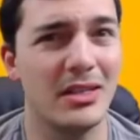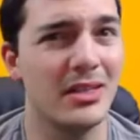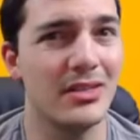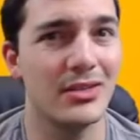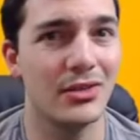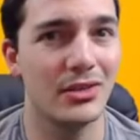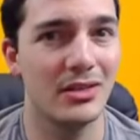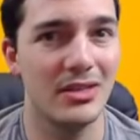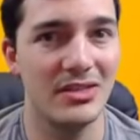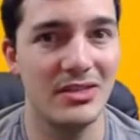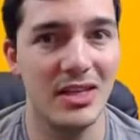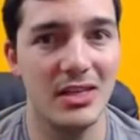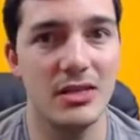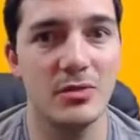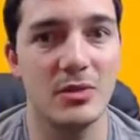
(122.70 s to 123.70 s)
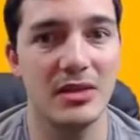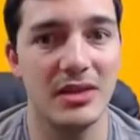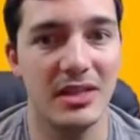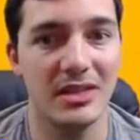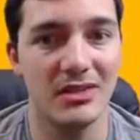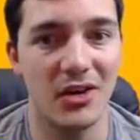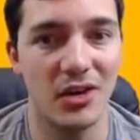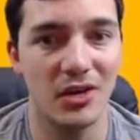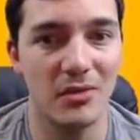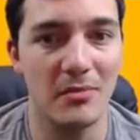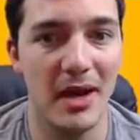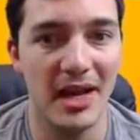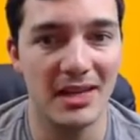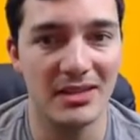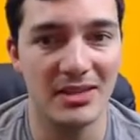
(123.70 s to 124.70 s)
these early stages when things aren't
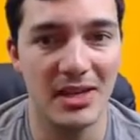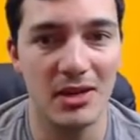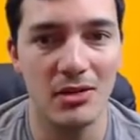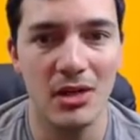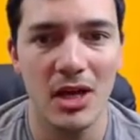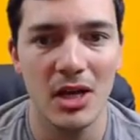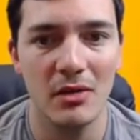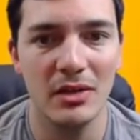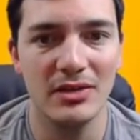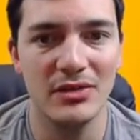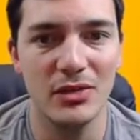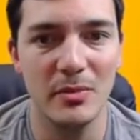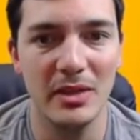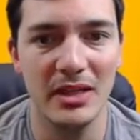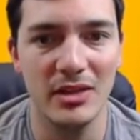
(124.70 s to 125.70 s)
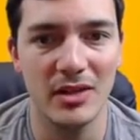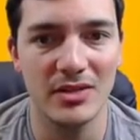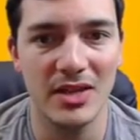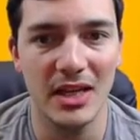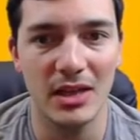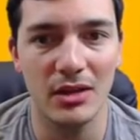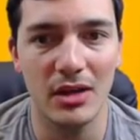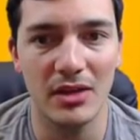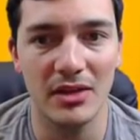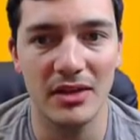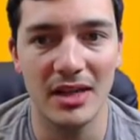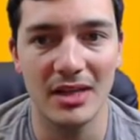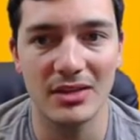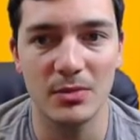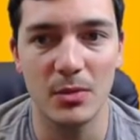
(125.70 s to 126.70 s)
maxed out. Let's zoom in here and take a look at the
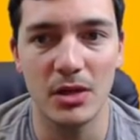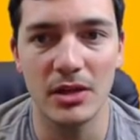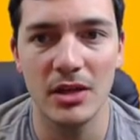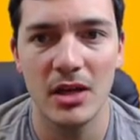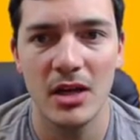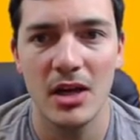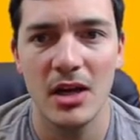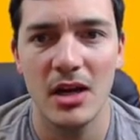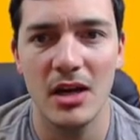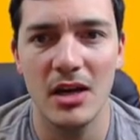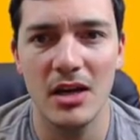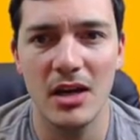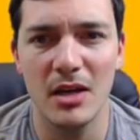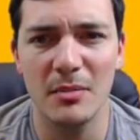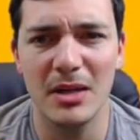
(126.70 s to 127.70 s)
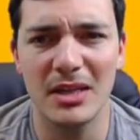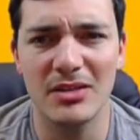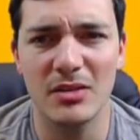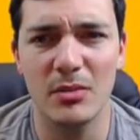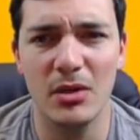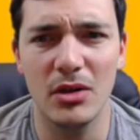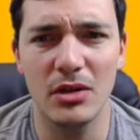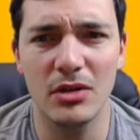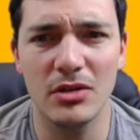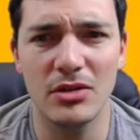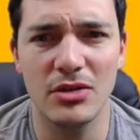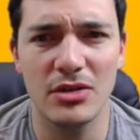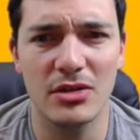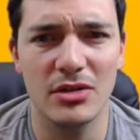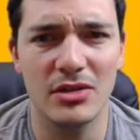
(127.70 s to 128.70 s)
next one. Um, got some
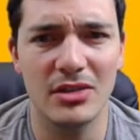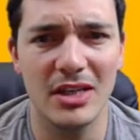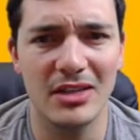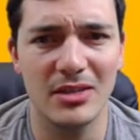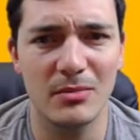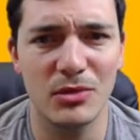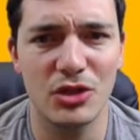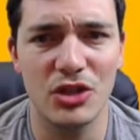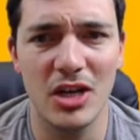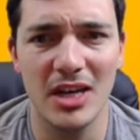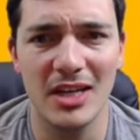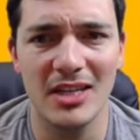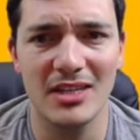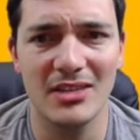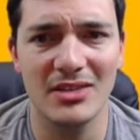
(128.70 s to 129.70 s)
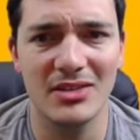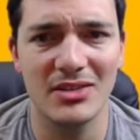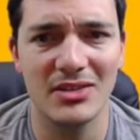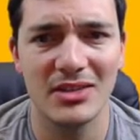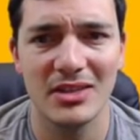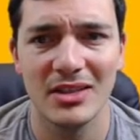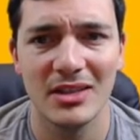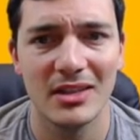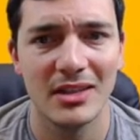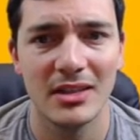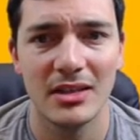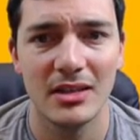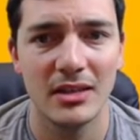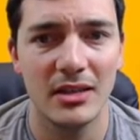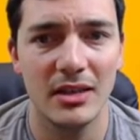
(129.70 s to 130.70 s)
archers, got some giants.
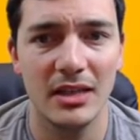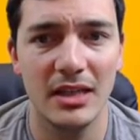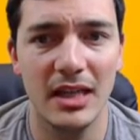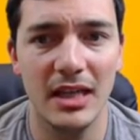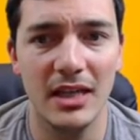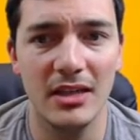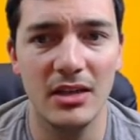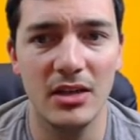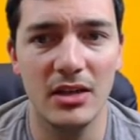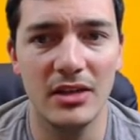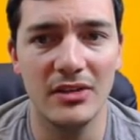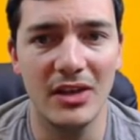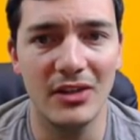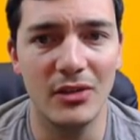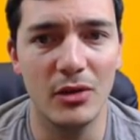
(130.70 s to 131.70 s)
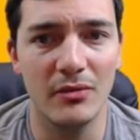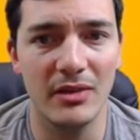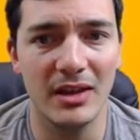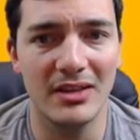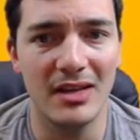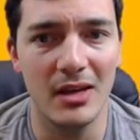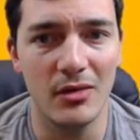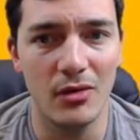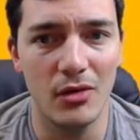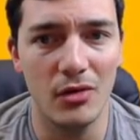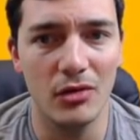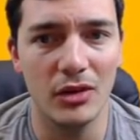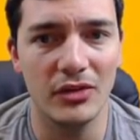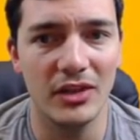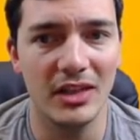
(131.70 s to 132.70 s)
Again, uh, this guy's going for the Town Hall.
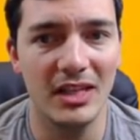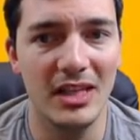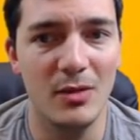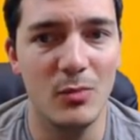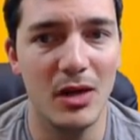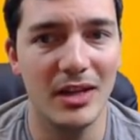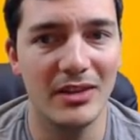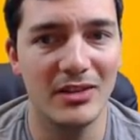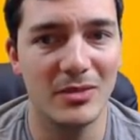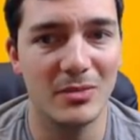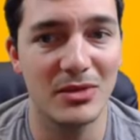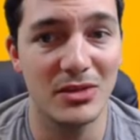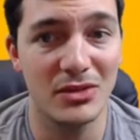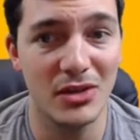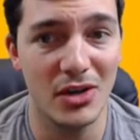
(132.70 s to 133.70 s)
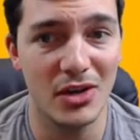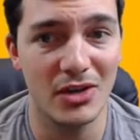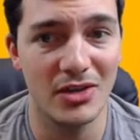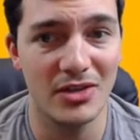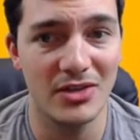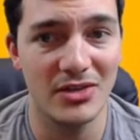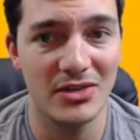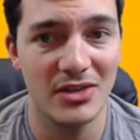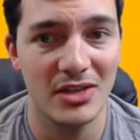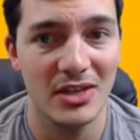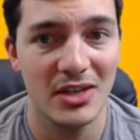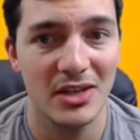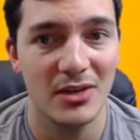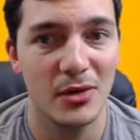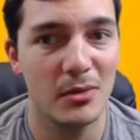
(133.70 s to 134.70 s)
Looks like he wants some stars.
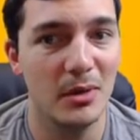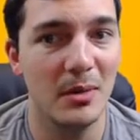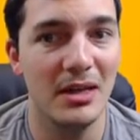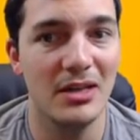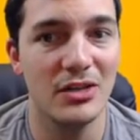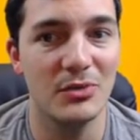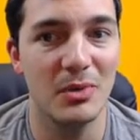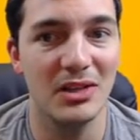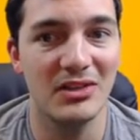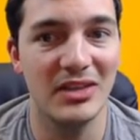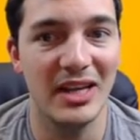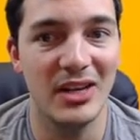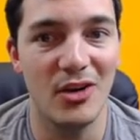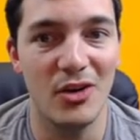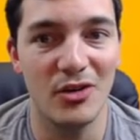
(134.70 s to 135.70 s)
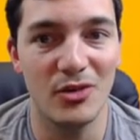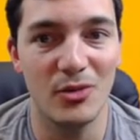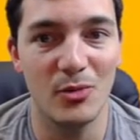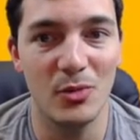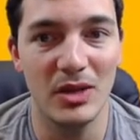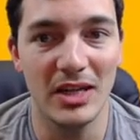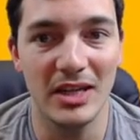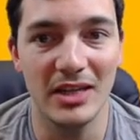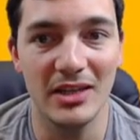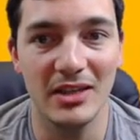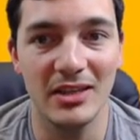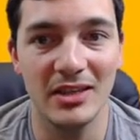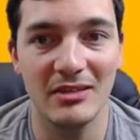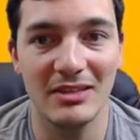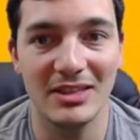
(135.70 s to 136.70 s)
Or maybe he just wants that auto win.
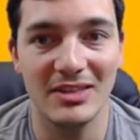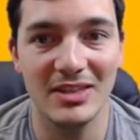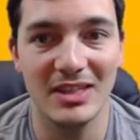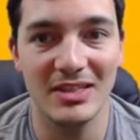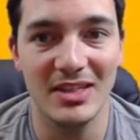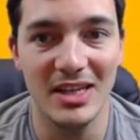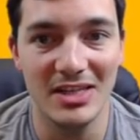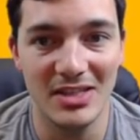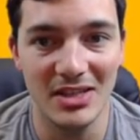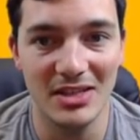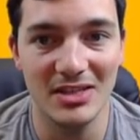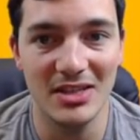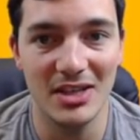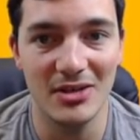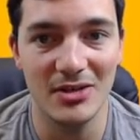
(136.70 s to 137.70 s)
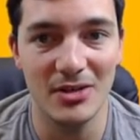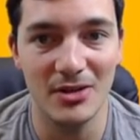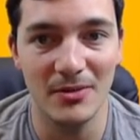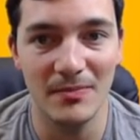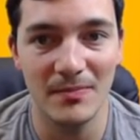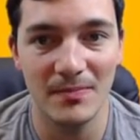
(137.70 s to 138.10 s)
Uh, let's see. Takes out the Town Hall.